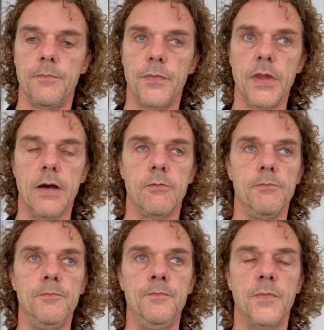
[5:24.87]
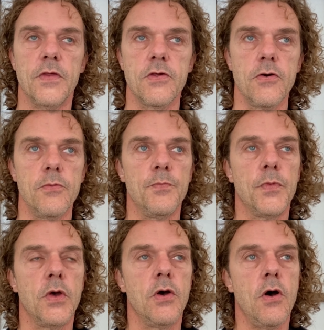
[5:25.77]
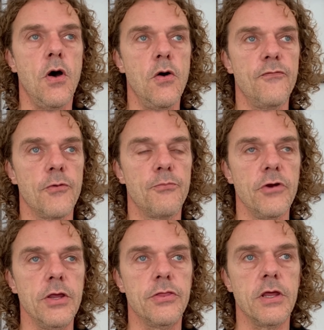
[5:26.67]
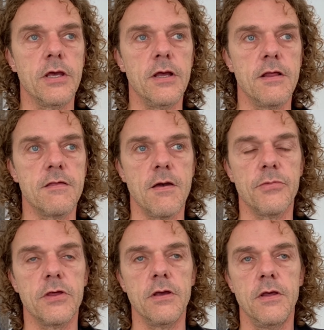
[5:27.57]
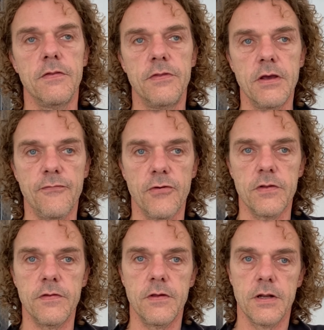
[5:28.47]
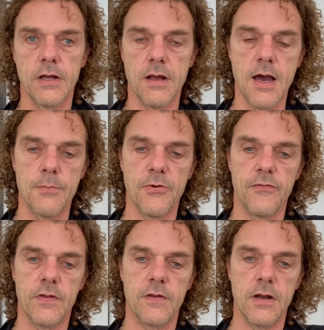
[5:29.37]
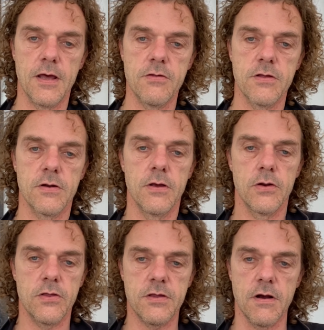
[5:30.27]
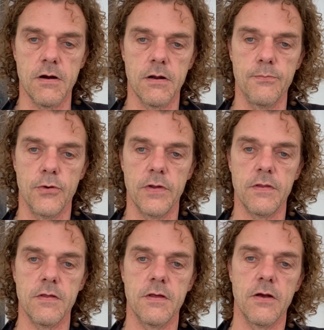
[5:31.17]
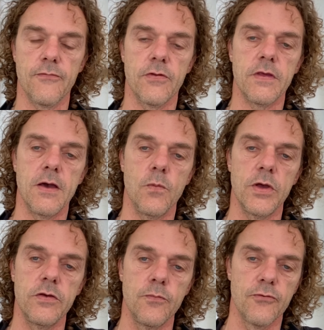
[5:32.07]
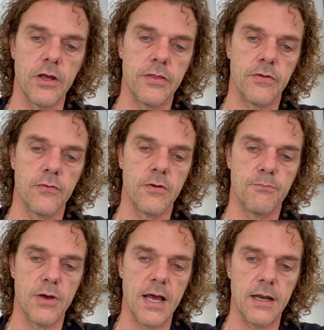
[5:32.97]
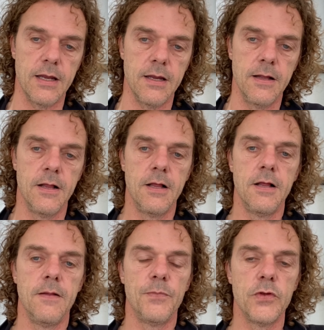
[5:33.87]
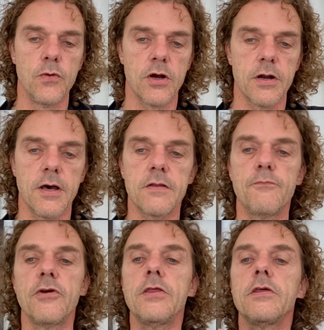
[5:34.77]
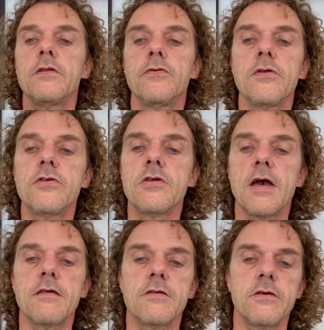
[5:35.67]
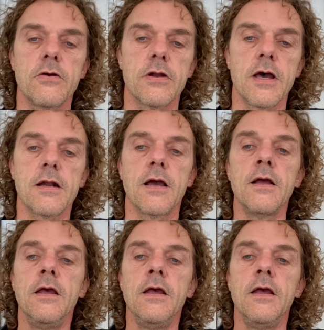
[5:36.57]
Now, so over-breathing is something different than hyperventilation. The starting point is different, and when you breathe to the belly, you are not breathing to the chest, you're not like